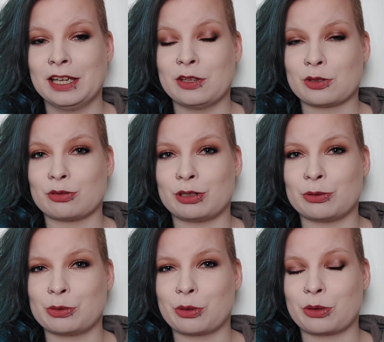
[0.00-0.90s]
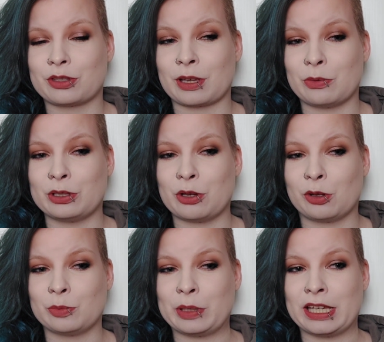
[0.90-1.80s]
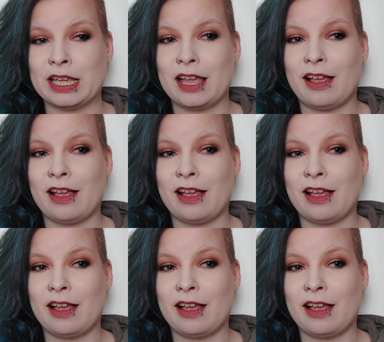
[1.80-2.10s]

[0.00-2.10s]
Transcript: sorry Ruth, someone told me